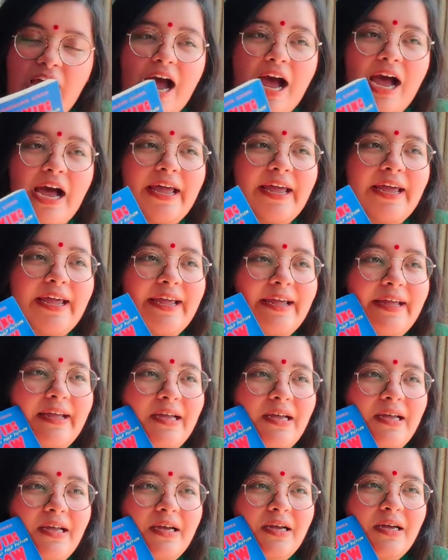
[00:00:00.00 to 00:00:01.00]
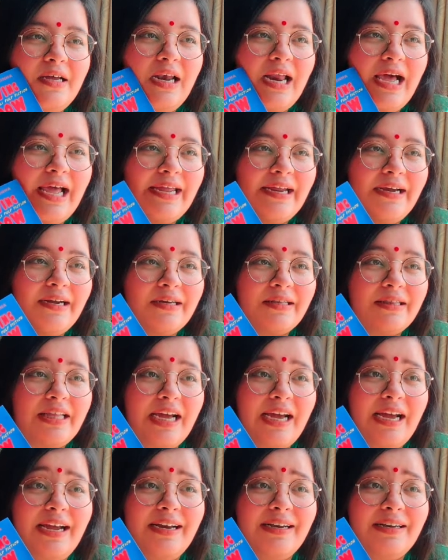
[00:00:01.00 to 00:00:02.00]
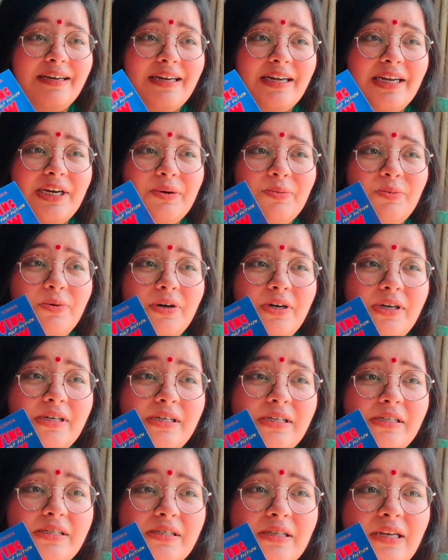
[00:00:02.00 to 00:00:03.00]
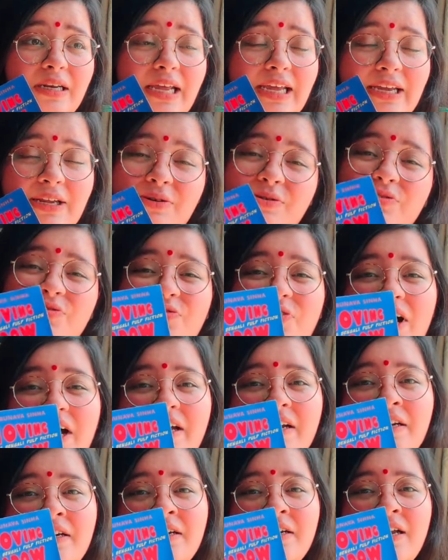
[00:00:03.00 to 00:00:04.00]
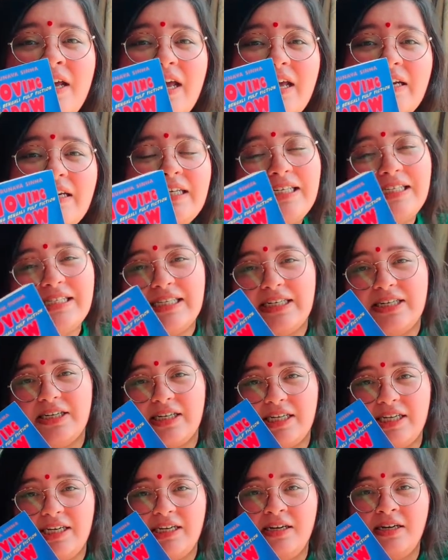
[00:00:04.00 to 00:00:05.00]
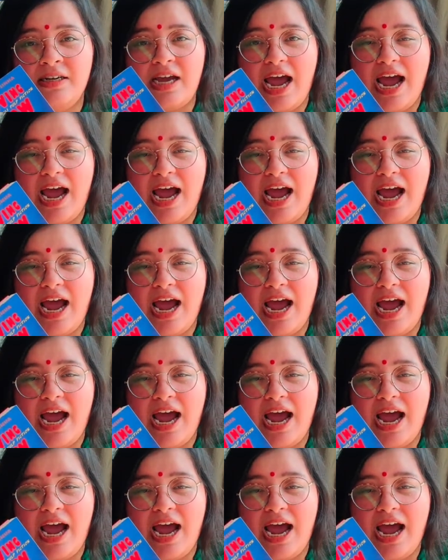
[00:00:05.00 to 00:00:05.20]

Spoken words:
I liked that it was like, it was fun and easy to read.